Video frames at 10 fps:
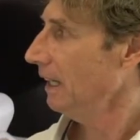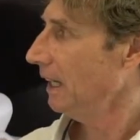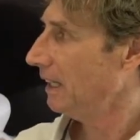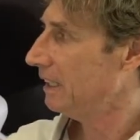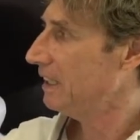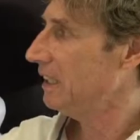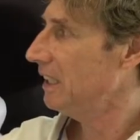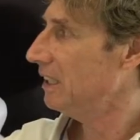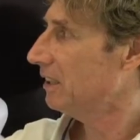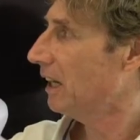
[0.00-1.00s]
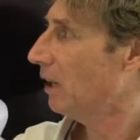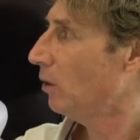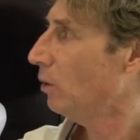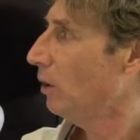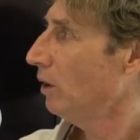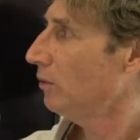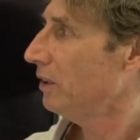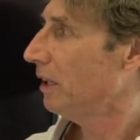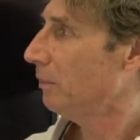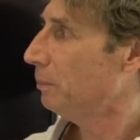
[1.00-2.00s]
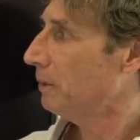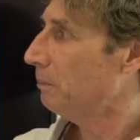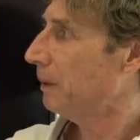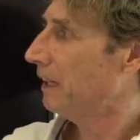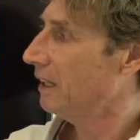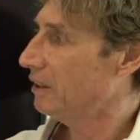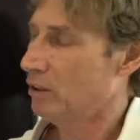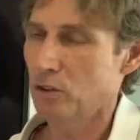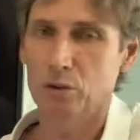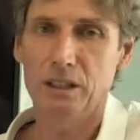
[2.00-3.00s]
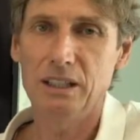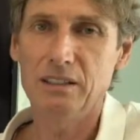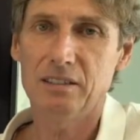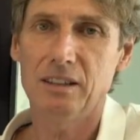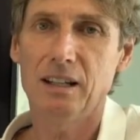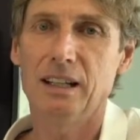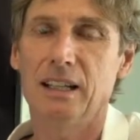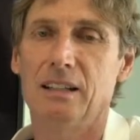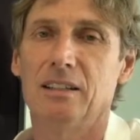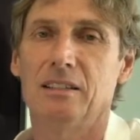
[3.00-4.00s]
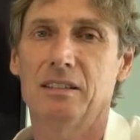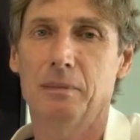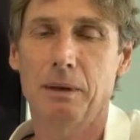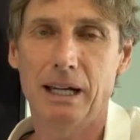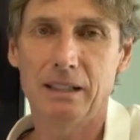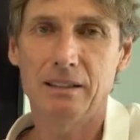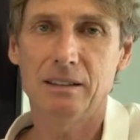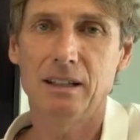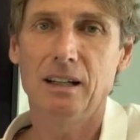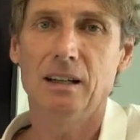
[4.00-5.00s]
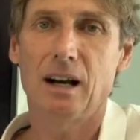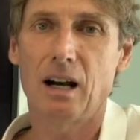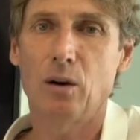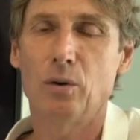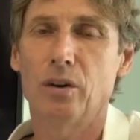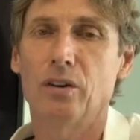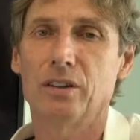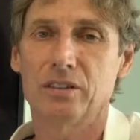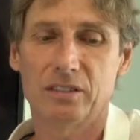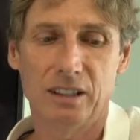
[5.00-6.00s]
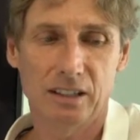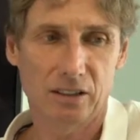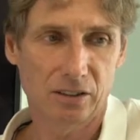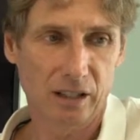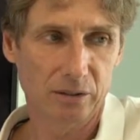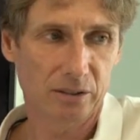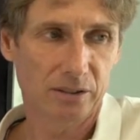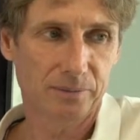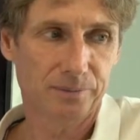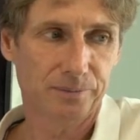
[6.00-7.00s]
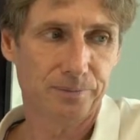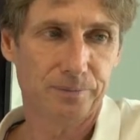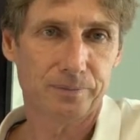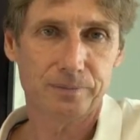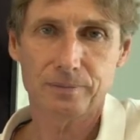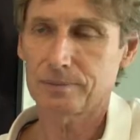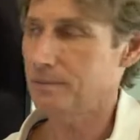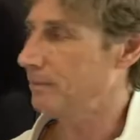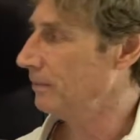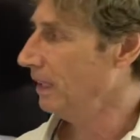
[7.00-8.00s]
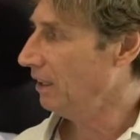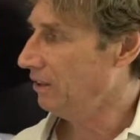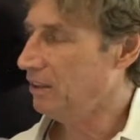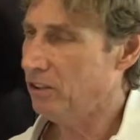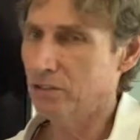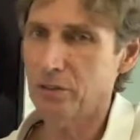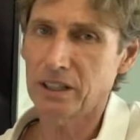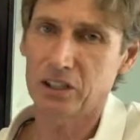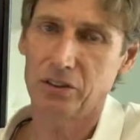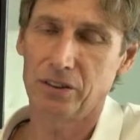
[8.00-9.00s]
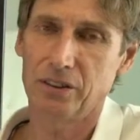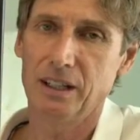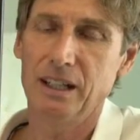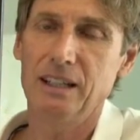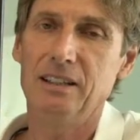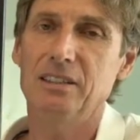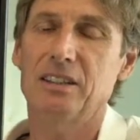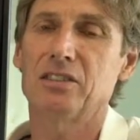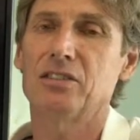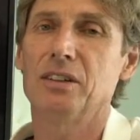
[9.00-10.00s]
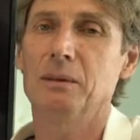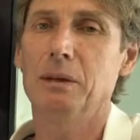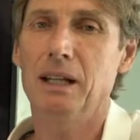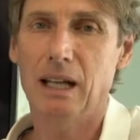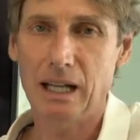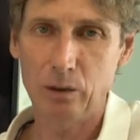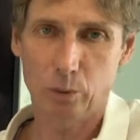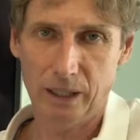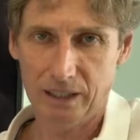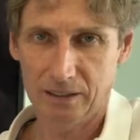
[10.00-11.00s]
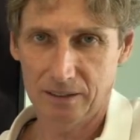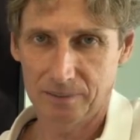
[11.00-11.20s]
and here now we are prepared to easily cement our single crowns. This structure is extremely lightweight.